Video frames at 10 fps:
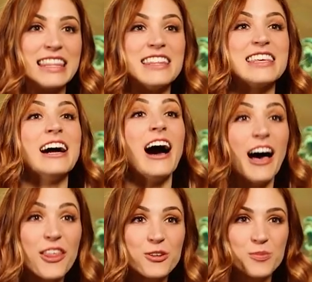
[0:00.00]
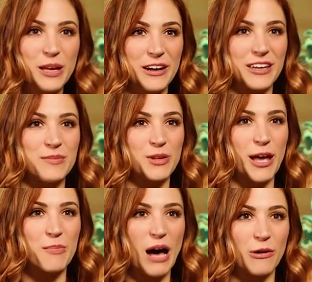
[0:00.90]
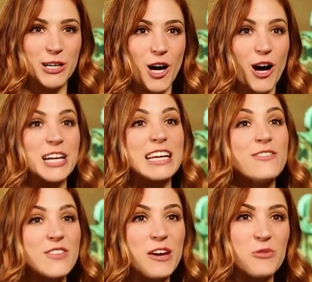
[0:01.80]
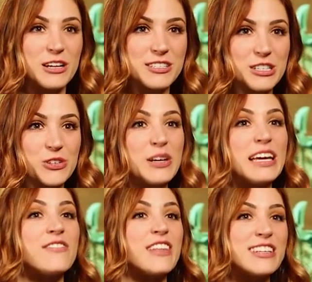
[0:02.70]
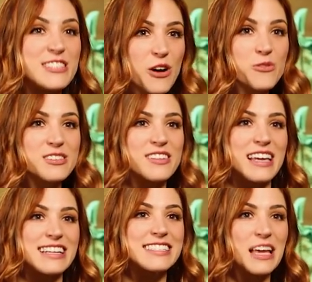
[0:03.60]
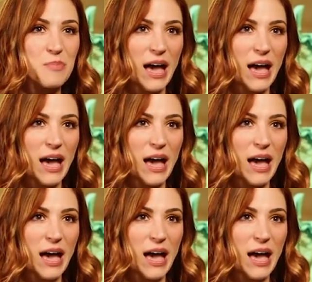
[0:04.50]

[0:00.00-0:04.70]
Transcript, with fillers: Then the other player can play a power card if they want to. If they don't, they say